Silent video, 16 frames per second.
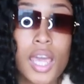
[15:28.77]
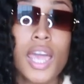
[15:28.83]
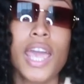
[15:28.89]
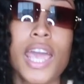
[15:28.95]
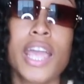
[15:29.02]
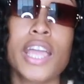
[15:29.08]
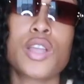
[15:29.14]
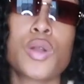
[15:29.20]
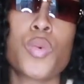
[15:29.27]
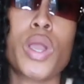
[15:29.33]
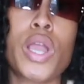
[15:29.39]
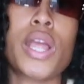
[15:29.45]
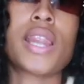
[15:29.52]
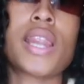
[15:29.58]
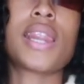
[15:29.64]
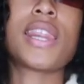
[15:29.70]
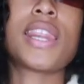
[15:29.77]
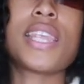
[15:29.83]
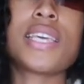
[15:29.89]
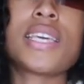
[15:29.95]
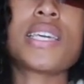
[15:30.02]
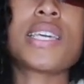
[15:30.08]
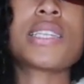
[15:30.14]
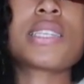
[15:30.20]
and you're wearing
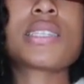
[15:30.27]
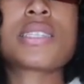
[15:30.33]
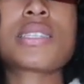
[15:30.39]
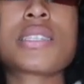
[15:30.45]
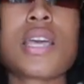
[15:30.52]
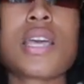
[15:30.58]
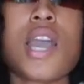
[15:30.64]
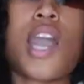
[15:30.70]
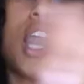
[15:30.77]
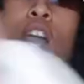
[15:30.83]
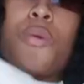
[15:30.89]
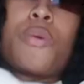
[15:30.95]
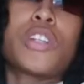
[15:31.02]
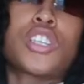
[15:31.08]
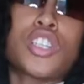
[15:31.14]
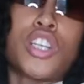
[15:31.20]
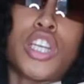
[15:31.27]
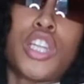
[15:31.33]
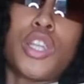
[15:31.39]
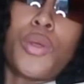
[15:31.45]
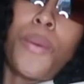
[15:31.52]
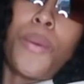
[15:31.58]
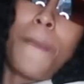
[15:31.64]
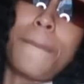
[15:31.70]
this with your
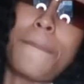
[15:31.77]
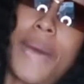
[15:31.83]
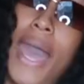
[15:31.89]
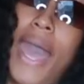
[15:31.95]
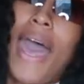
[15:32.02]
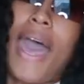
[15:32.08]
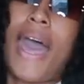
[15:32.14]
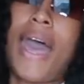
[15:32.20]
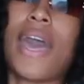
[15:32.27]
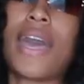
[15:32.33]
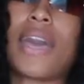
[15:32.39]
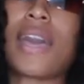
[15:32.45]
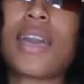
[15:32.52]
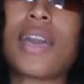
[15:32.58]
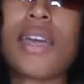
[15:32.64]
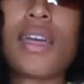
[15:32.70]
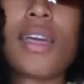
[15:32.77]
cute bag.